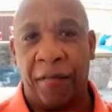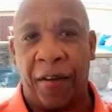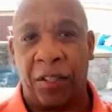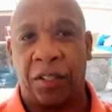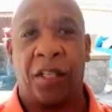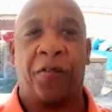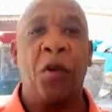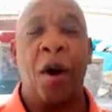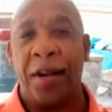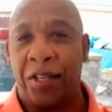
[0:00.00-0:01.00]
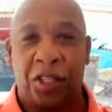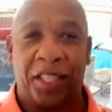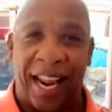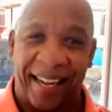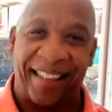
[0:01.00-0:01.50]
investors if you
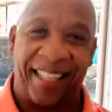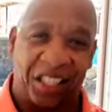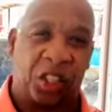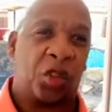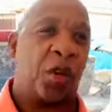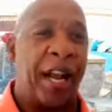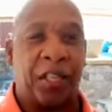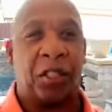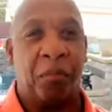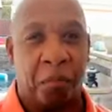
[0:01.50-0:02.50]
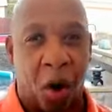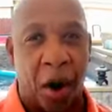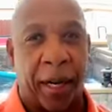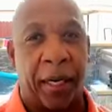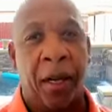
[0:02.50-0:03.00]
understand the distressed
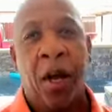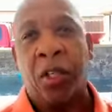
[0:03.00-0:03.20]
market.